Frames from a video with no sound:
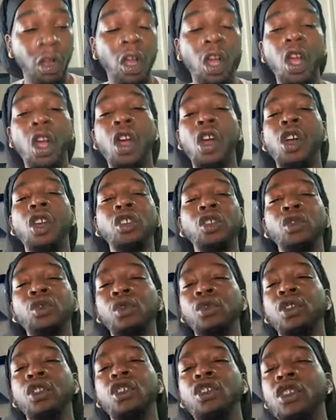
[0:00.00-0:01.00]
All you
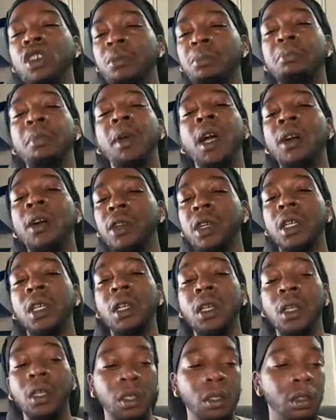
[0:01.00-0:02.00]
know about
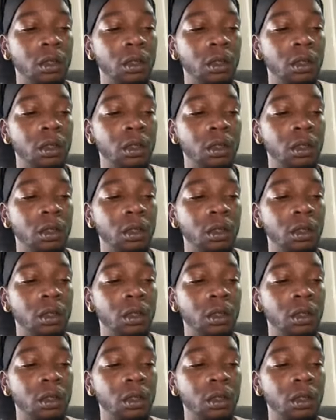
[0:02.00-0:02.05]
her